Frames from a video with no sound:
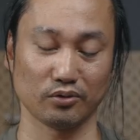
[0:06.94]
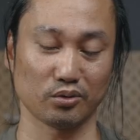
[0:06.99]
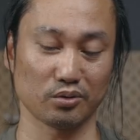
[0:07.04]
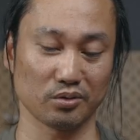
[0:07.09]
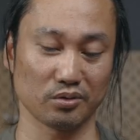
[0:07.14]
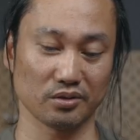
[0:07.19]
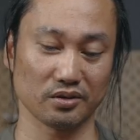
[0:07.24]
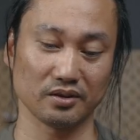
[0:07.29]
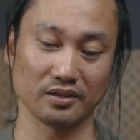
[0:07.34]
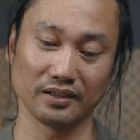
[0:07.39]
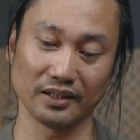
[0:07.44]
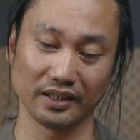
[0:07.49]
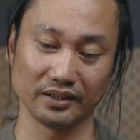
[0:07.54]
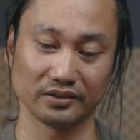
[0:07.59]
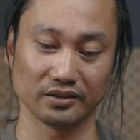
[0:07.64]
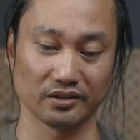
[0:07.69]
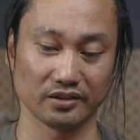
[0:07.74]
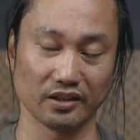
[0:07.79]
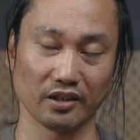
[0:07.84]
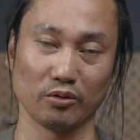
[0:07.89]
course
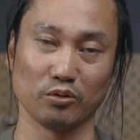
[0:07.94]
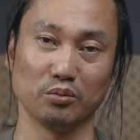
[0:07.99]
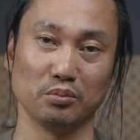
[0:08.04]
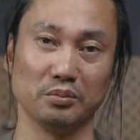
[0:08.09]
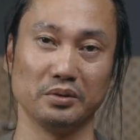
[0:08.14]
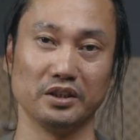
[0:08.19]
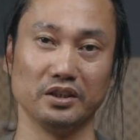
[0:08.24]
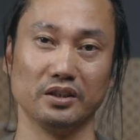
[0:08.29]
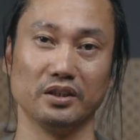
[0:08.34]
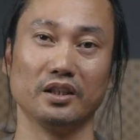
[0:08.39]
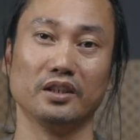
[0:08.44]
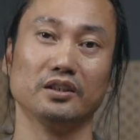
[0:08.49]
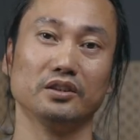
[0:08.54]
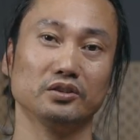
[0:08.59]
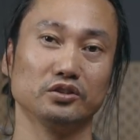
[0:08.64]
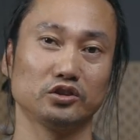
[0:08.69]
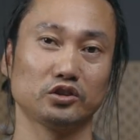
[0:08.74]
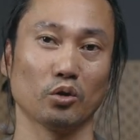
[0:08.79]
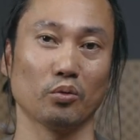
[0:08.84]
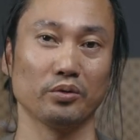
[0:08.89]
later I will be
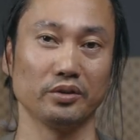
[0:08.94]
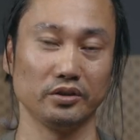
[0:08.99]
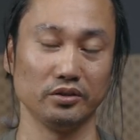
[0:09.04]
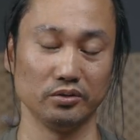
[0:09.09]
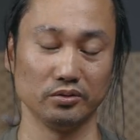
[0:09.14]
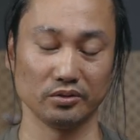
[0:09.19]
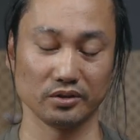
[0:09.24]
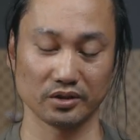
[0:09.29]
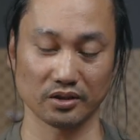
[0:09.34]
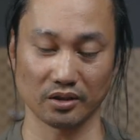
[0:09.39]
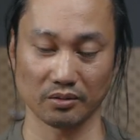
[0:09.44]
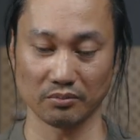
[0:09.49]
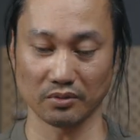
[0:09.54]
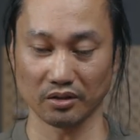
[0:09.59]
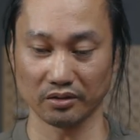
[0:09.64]
showing you some